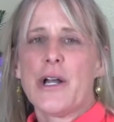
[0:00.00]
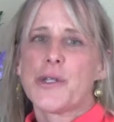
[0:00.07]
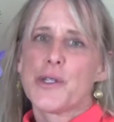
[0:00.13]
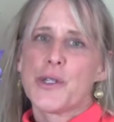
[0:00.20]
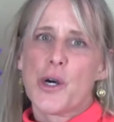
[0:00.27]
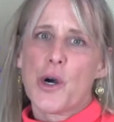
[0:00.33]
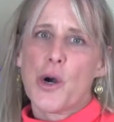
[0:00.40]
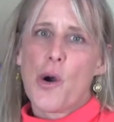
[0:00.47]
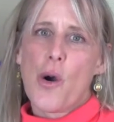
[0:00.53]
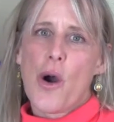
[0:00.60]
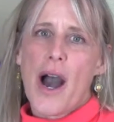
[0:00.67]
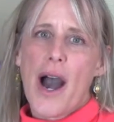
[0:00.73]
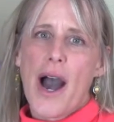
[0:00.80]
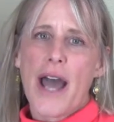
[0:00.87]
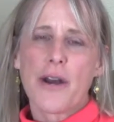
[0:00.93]

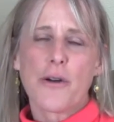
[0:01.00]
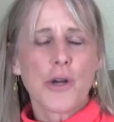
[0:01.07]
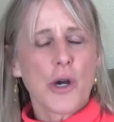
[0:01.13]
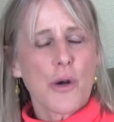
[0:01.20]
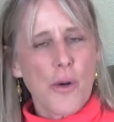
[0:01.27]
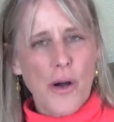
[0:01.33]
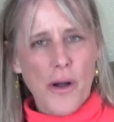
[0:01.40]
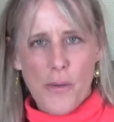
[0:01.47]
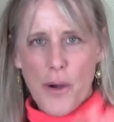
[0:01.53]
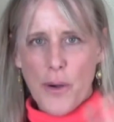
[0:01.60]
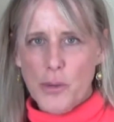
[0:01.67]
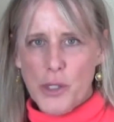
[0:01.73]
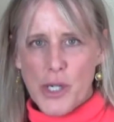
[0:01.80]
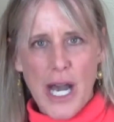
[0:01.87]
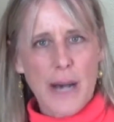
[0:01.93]
So I don't know
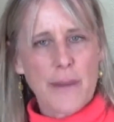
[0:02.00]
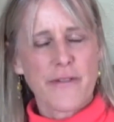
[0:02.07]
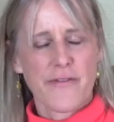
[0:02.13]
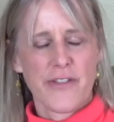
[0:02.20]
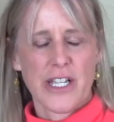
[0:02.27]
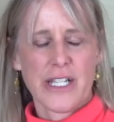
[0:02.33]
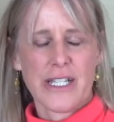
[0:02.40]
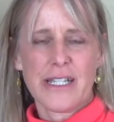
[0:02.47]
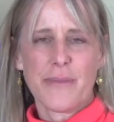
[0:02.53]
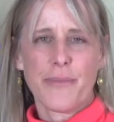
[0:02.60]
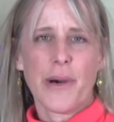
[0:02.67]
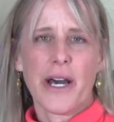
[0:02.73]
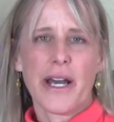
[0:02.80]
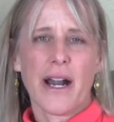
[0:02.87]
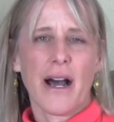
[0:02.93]
what will come of this,
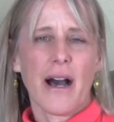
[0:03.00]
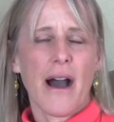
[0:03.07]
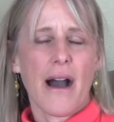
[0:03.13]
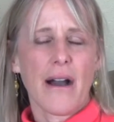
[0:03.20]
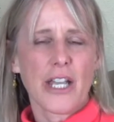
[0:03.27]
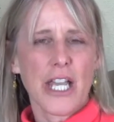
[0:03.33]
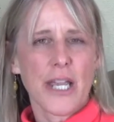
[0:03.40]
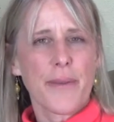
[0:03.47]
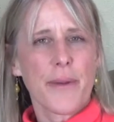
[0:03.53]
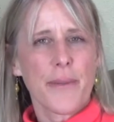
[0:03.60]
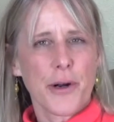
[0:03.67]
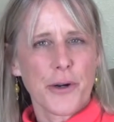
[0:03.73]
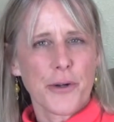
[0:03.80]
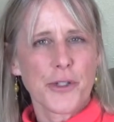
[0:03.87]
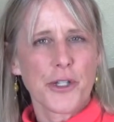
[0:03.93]
but I'll keep you
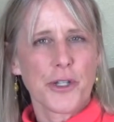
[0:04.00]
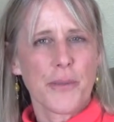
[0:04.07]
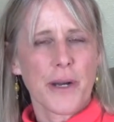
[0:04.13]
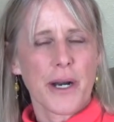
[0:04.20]
posted.